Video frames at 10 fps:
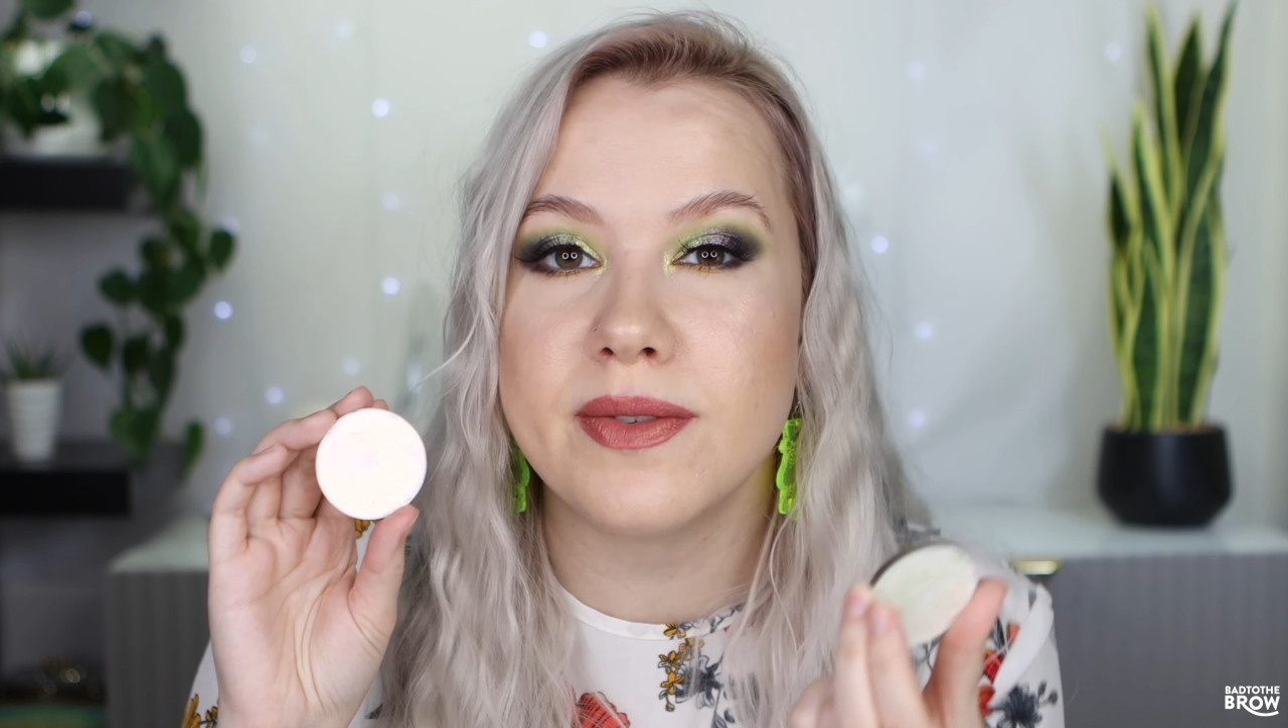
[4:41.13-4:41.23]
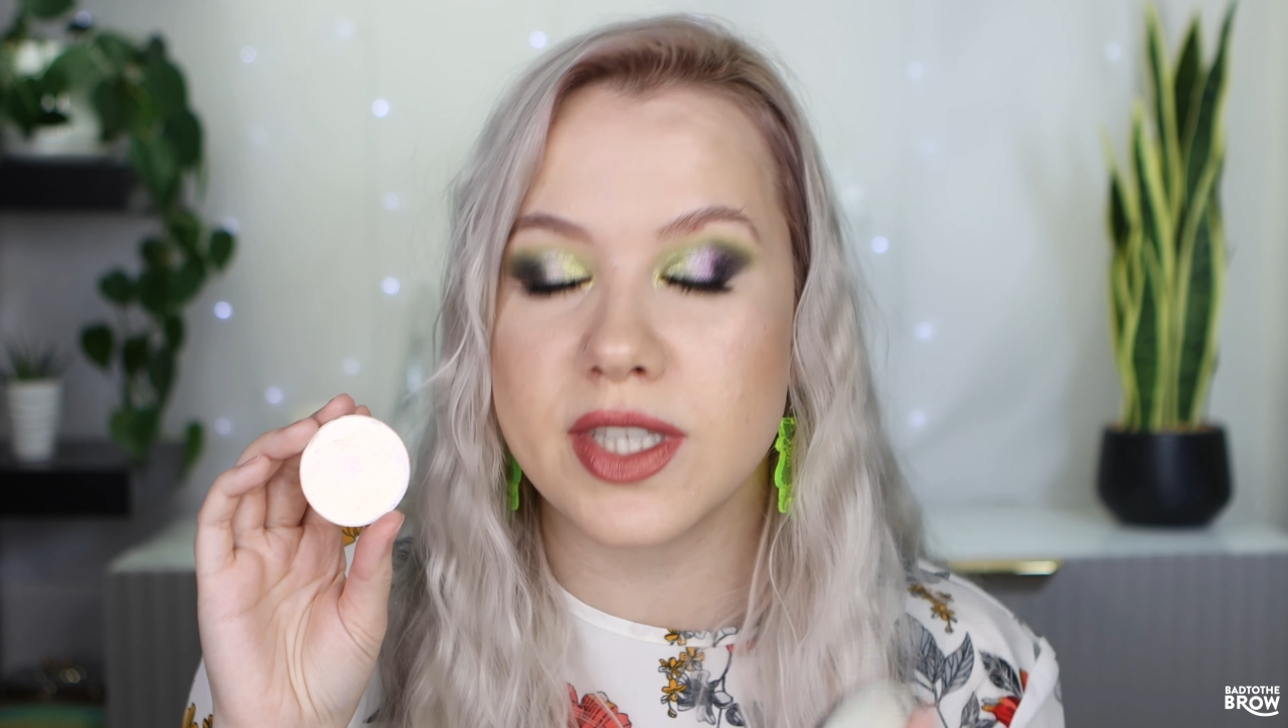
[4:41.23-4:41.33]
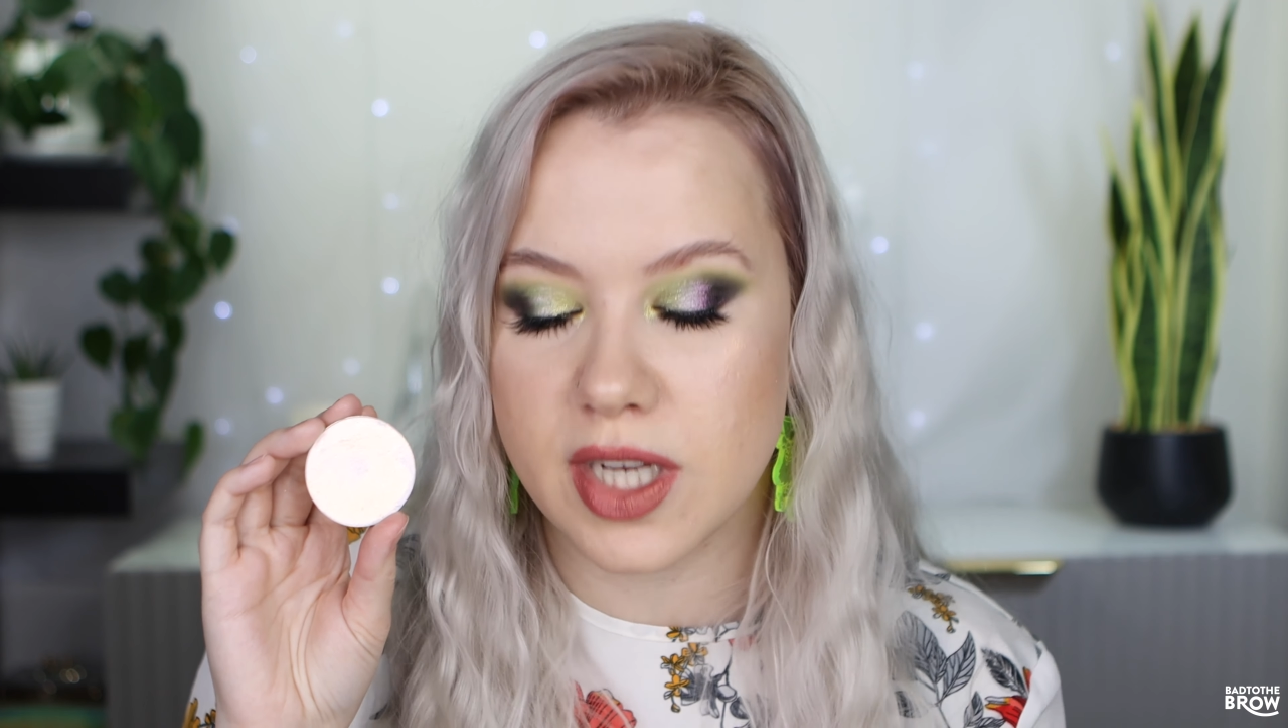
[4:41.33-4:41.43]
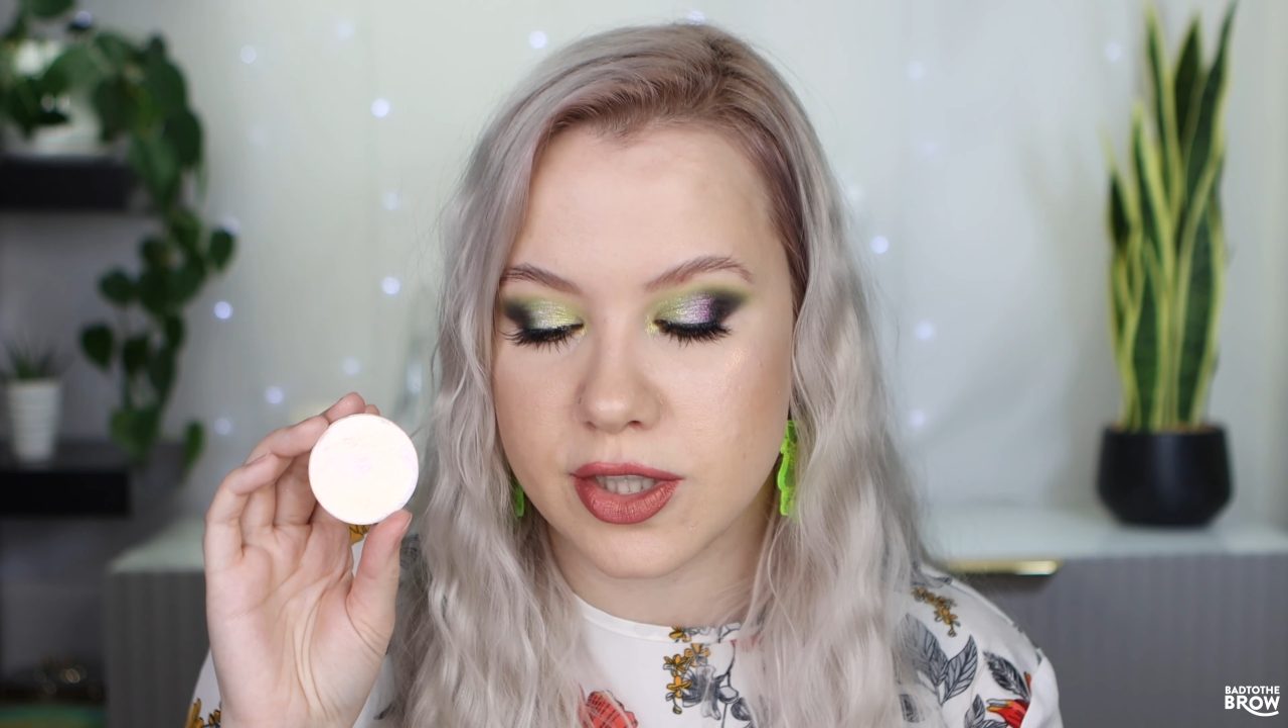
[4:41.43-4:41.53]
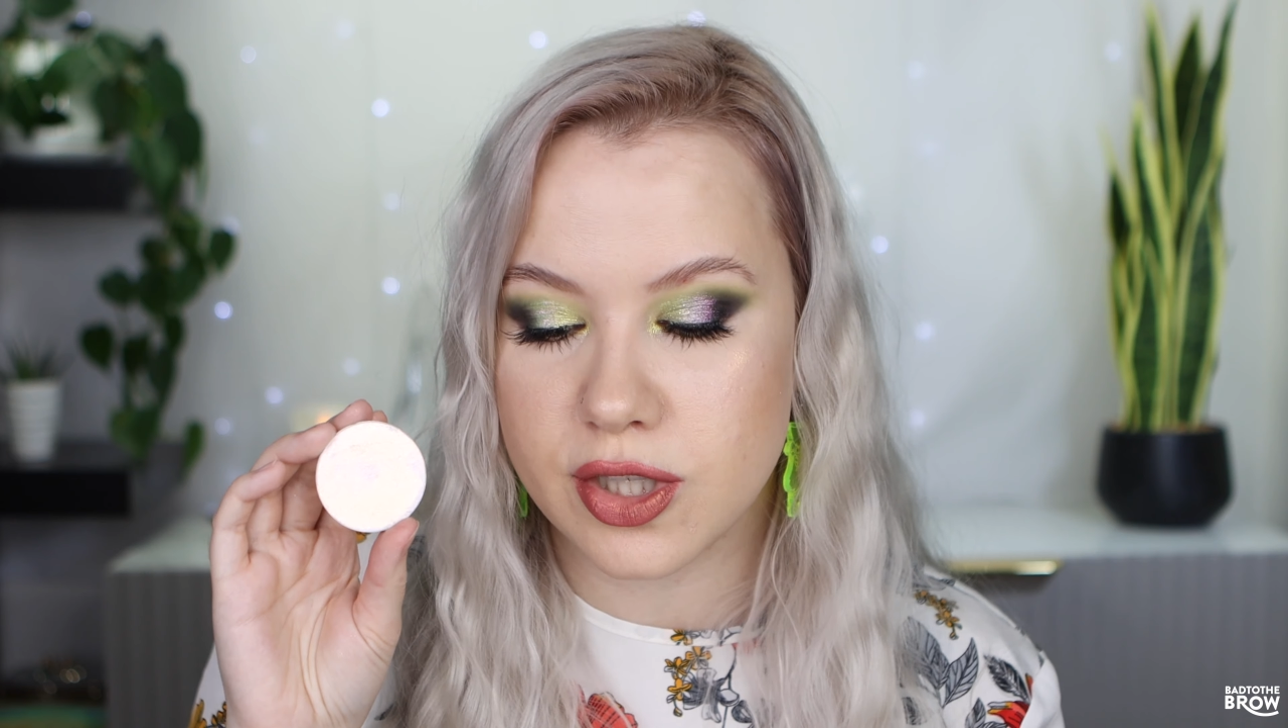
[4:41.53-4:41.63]
of the
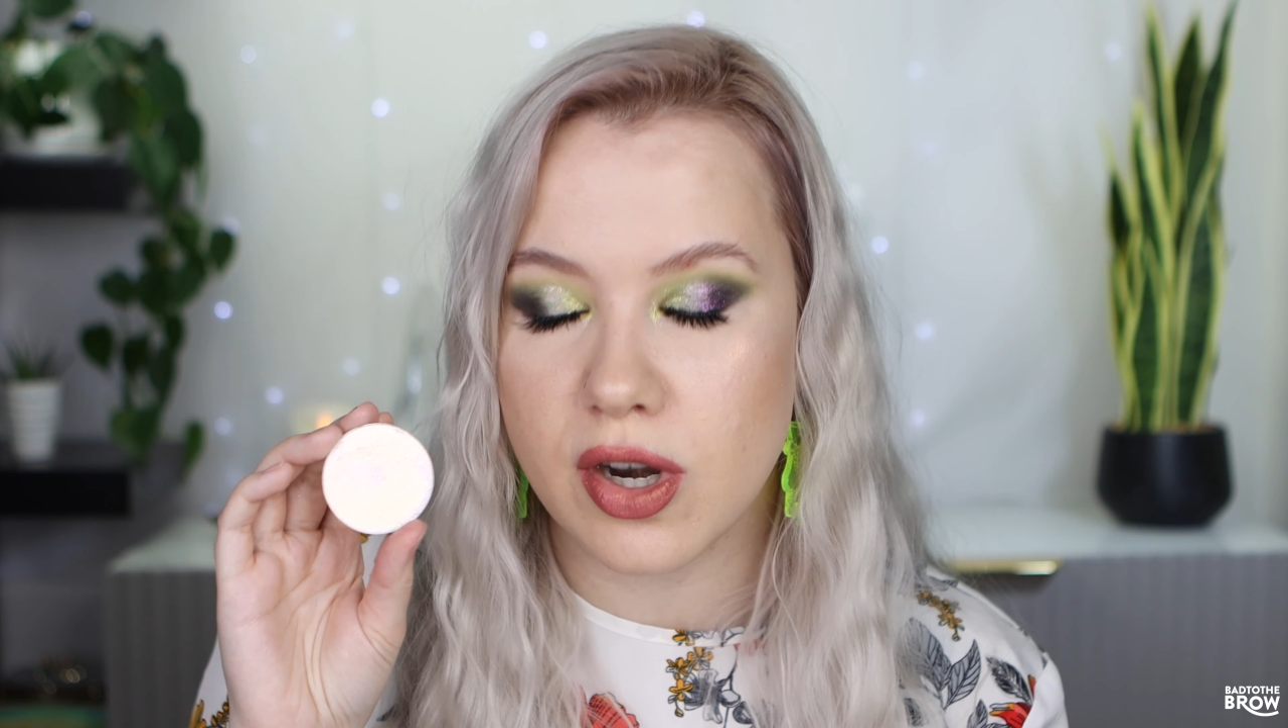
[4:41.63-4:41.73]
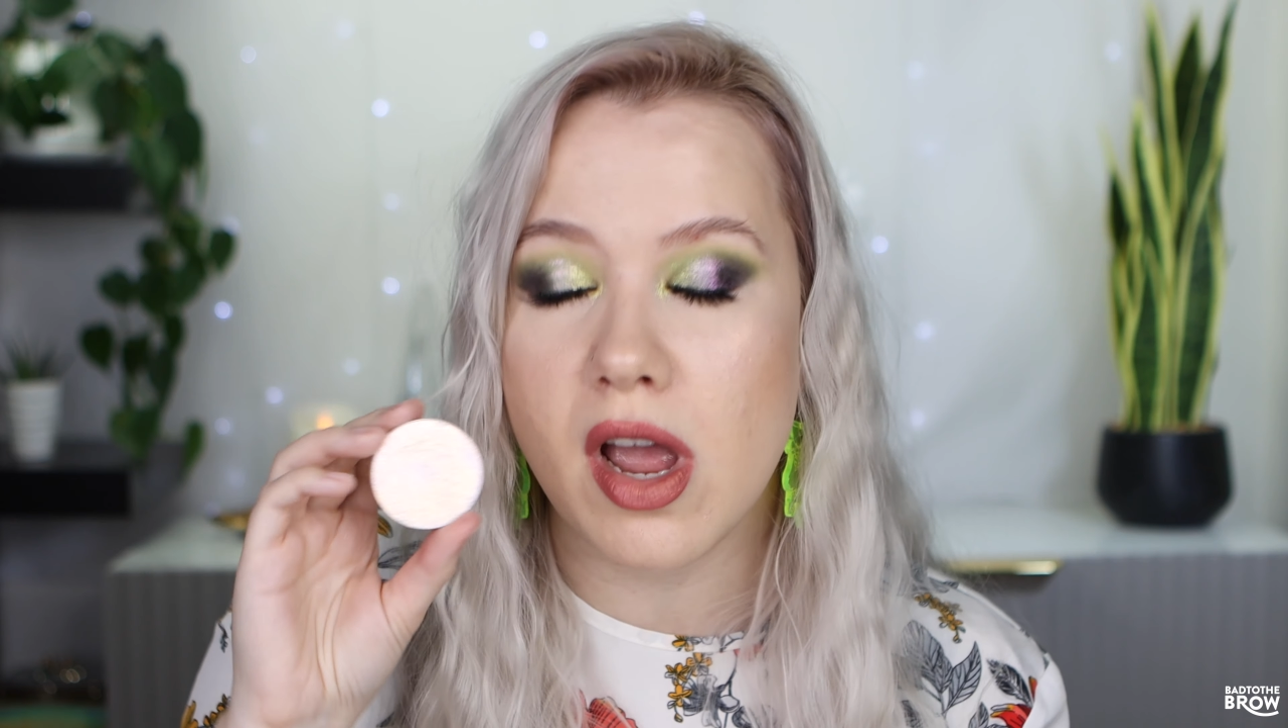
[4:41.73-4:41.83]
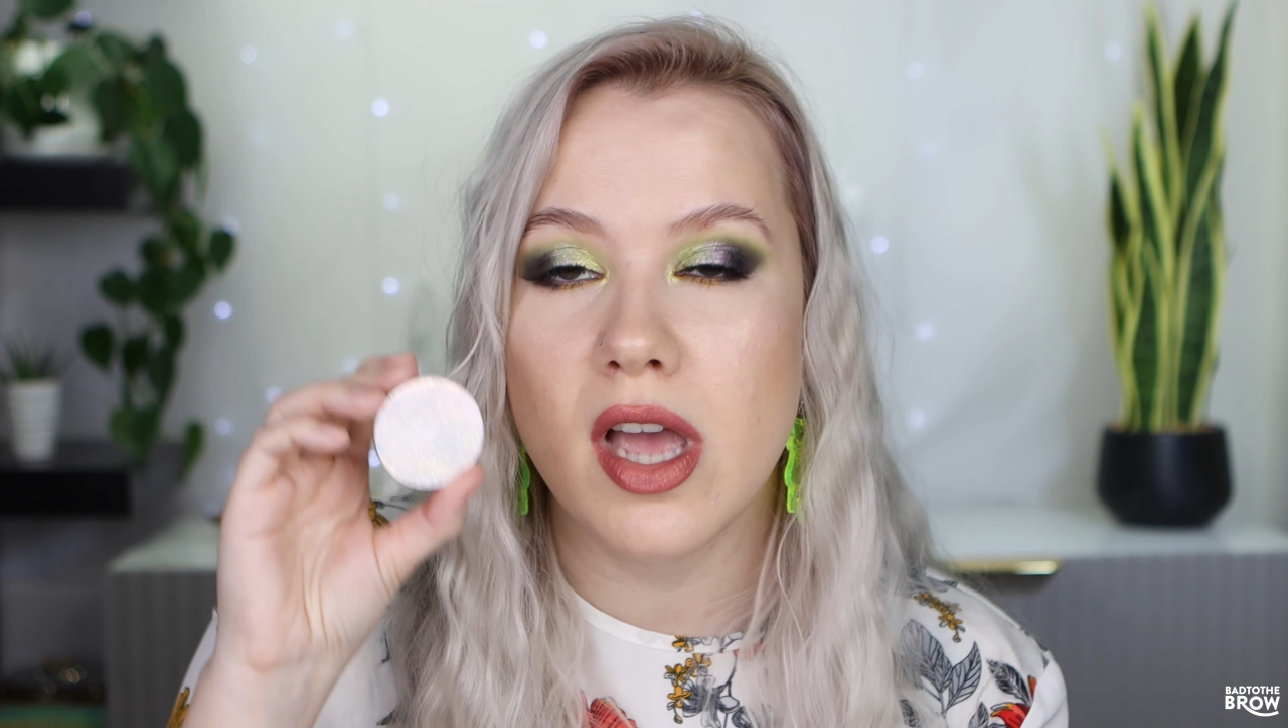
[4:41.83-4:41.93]
texture.